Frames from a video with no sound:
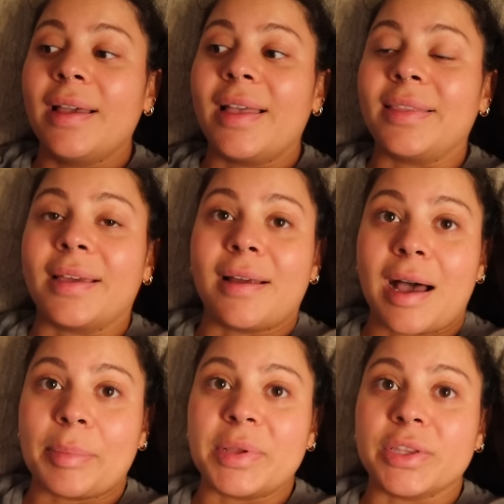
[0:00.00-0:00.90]
and then
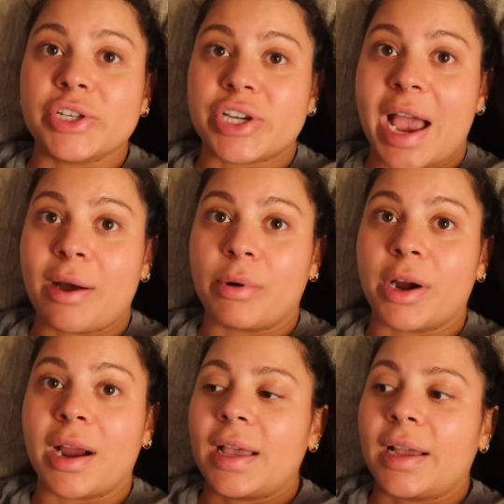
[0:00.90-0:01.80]
hop in the
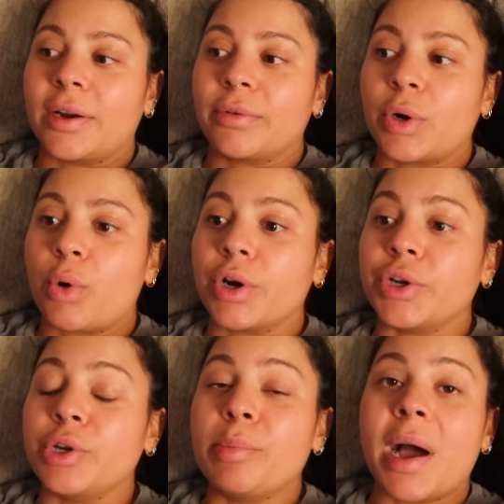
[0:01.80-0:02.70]
shower. I gotta record a
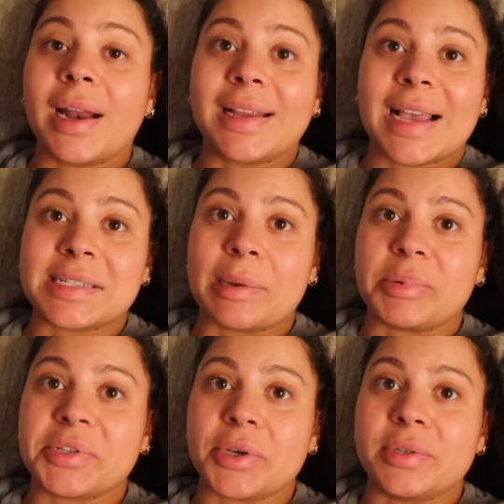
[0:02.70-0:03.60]
new podcast
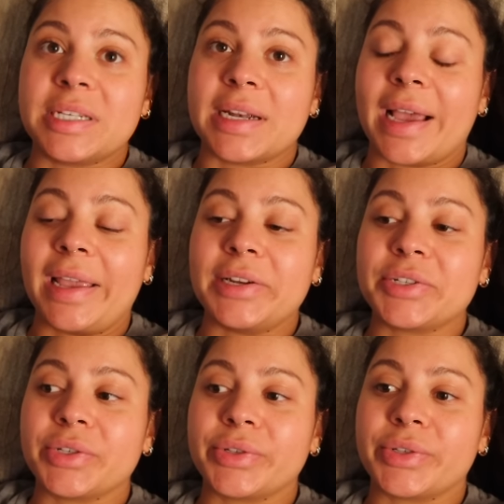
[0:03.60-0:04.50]
episode
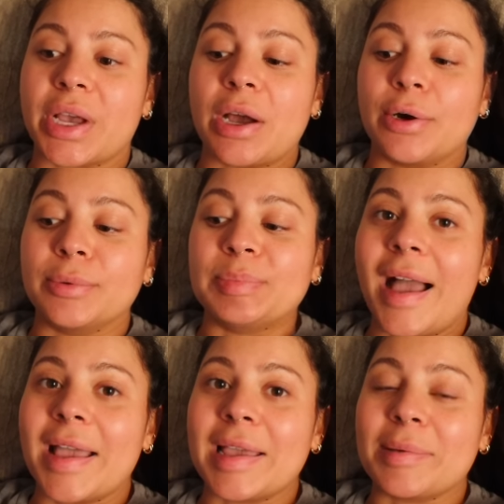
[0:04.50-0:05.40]
tonight. So
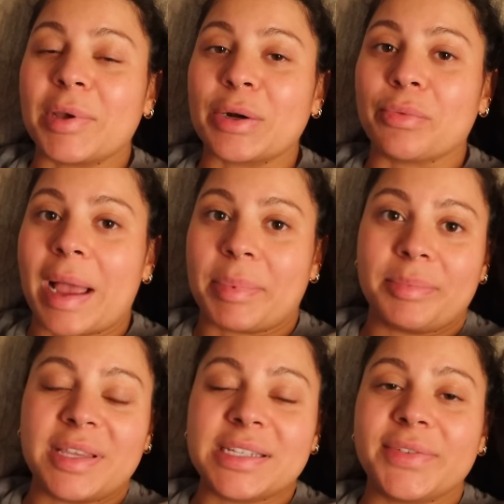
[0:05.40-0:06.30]
I am gonna wrap
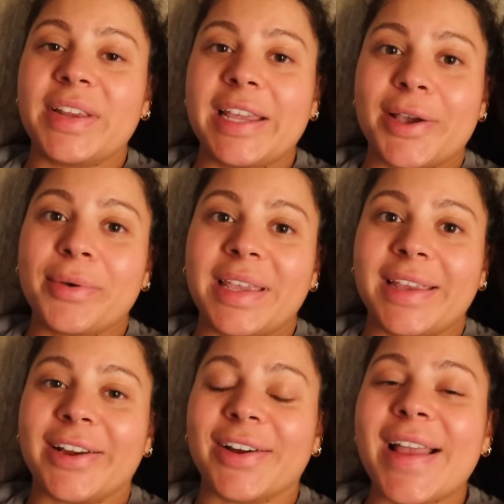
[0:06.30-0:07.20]
up this video
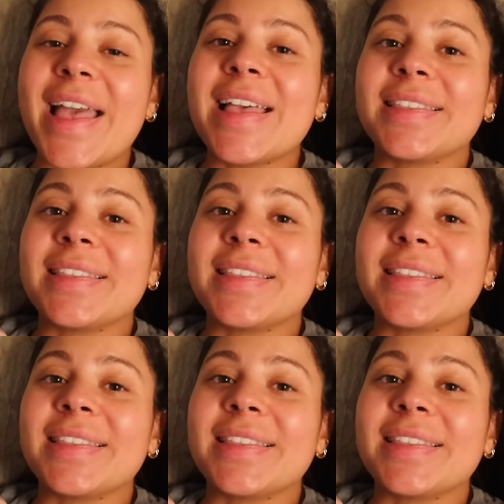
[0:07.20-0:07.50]
here.